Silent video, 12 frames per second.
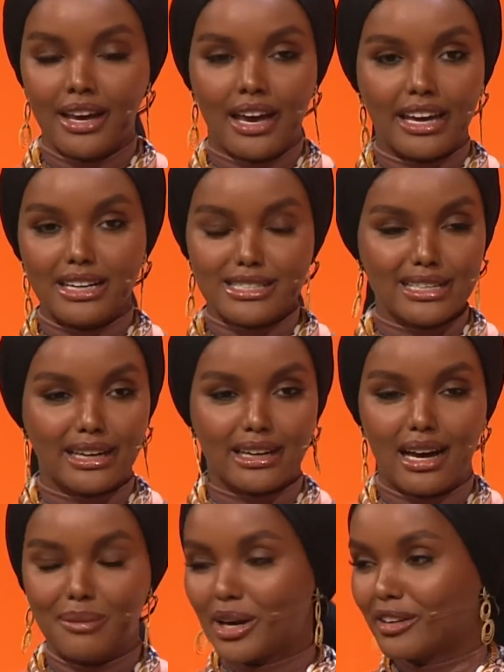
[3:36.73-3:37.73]
and it's like,
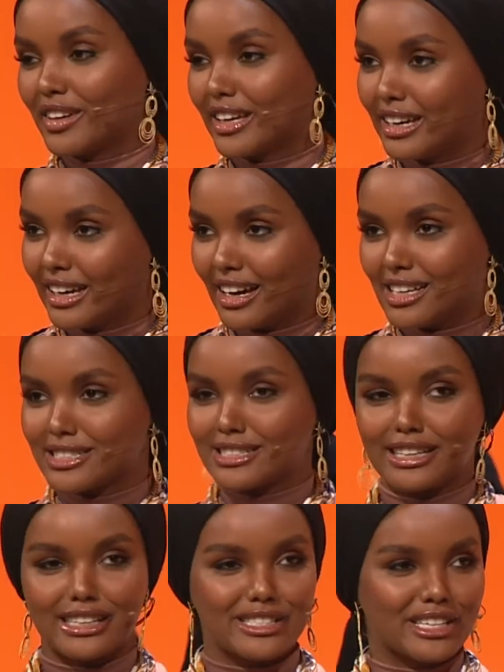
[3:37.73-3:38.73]
I'm not even kidding, guys, it's
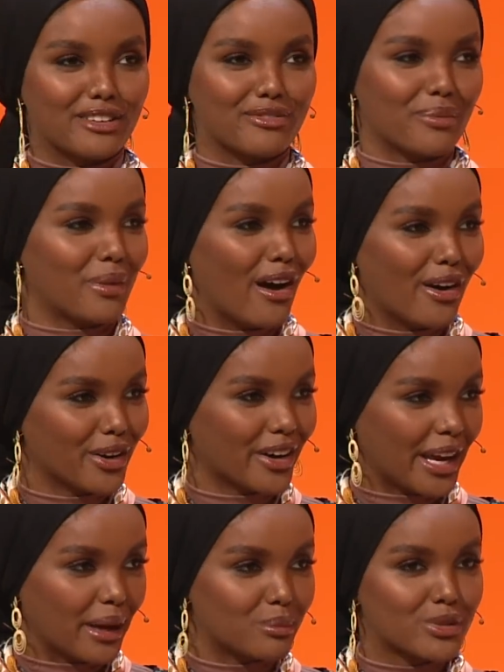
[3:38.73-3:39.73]
like a scene from the Hunger
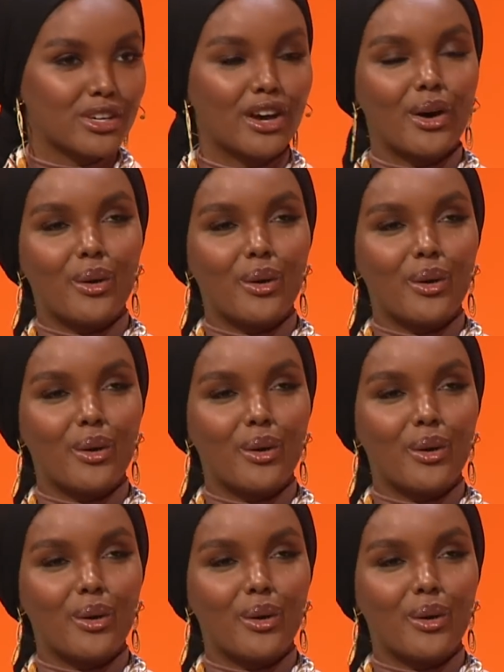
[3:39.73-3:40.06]
Games